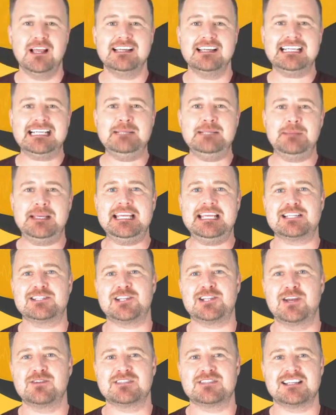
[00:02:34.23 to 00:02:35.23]
likely be a
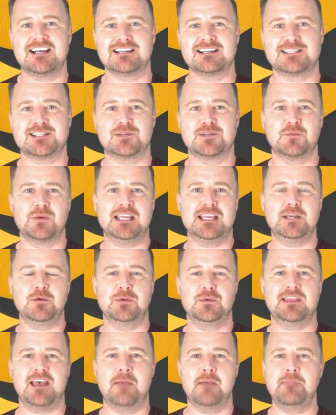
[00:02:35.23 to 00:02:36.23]
slow start to the
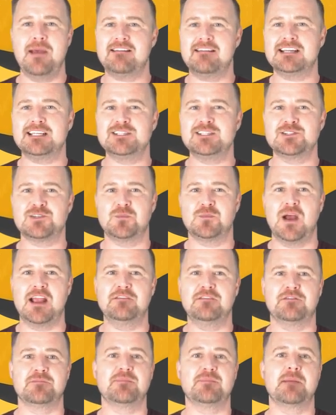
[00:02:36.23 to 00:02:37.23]
week, with Americans
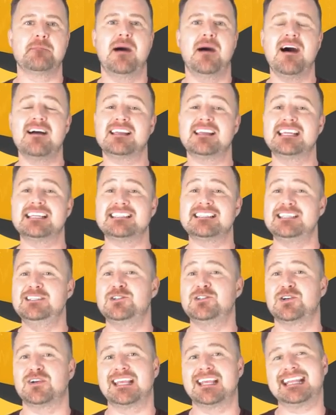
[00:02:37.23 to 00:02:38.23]
away from the markets
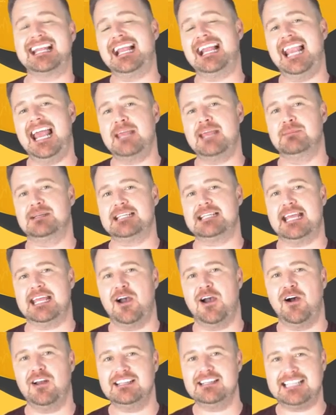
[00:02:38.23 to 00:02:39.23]
enjoying their Labor Day
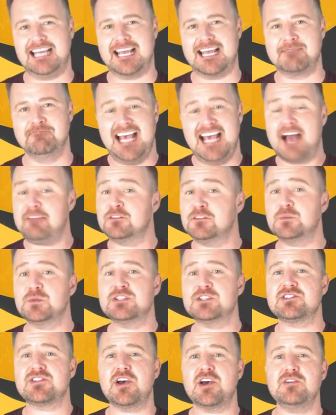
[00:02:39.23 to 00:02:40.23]
holiday.
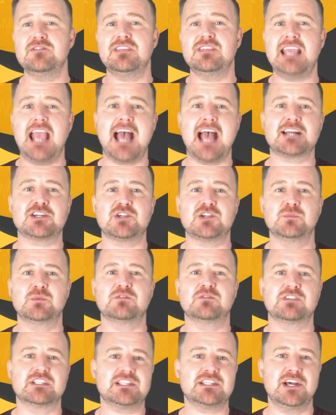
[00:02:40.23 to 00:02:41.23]
Afterwards though, the action
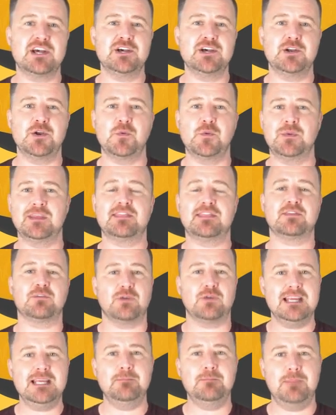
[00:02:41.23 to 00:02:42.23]
will return with
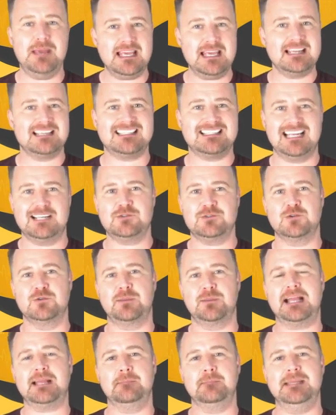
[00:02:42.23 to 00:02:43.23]
3 big
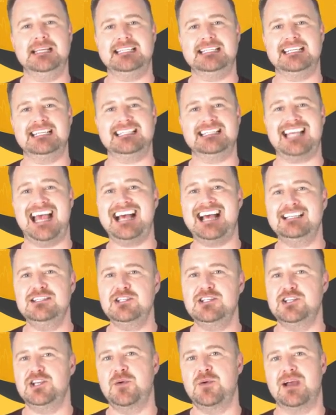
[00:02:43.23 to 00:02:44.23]
central bank meetings
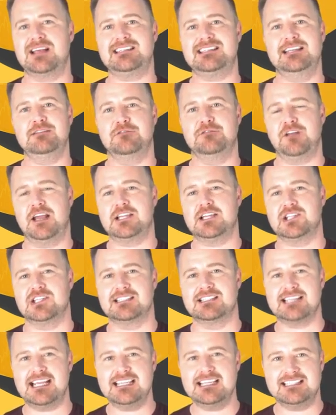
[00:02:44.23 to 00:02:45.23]
and US
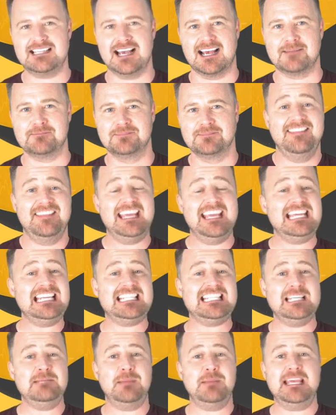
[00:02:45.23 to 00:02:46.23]
inflation data. The
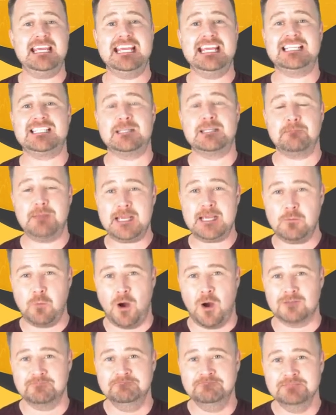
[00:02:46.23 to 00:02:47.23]
ECB is the big
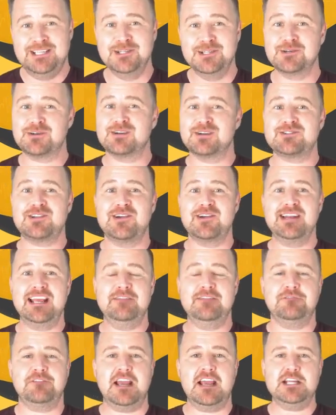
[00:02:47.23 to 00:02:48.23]
one. Eurozone
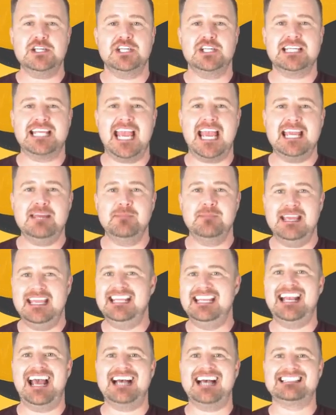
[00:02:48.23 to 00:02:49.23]
inflation came
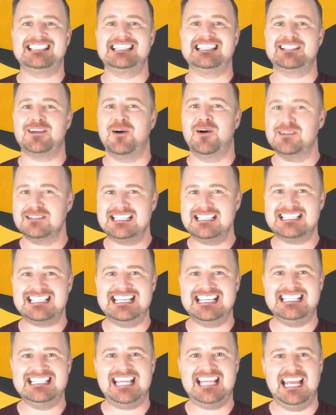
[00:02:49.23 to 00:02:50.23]
in at its hottest
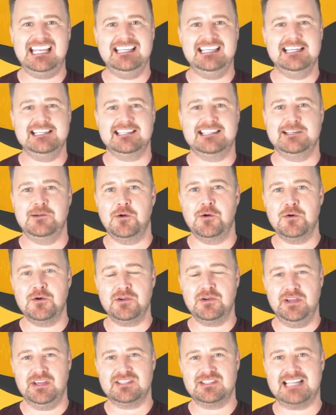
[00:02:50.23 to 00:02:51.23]
in 10 years in
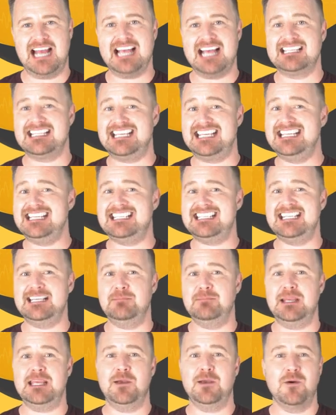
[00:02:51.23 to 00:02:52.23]
August, and
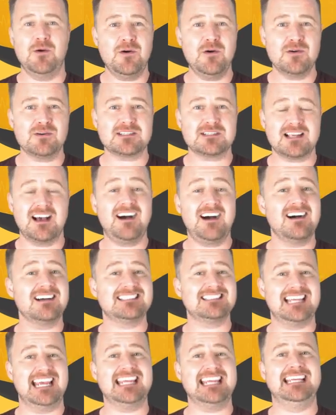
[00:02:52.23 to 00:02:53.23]
ECB hawks
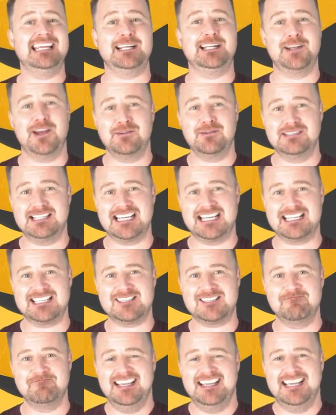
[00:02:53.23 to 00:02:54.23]
are taking
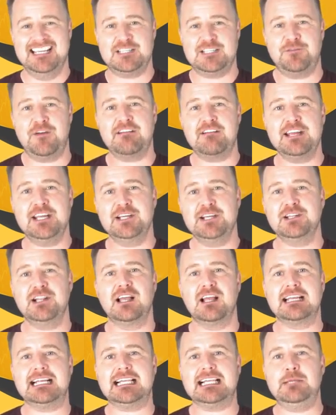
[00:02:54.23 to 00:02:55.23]
notice. It's very
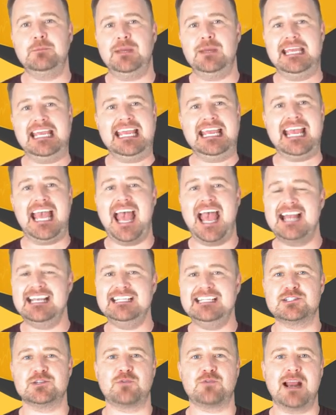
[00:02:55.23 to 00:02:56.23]
unlikely we hear
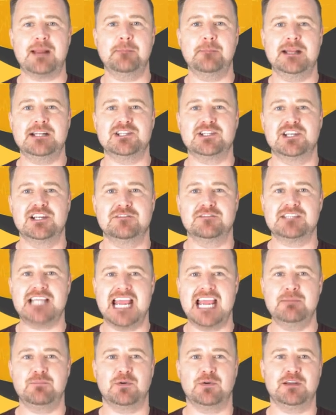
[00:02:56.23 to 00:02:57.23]
any direct mention of
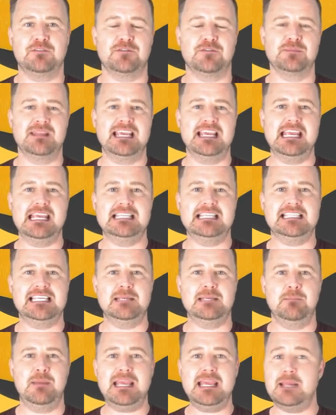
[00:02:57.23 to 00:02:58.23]
tapering from the
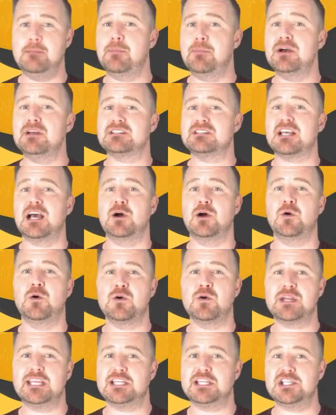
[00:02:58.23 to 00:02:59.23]
ECB, but a
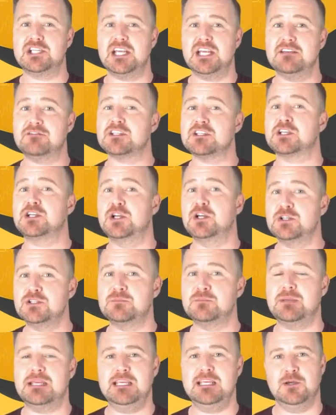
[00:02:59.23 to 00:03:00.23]
hawkish shift
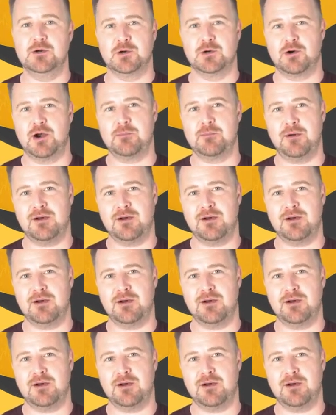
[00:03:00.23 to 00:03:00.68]
could be euro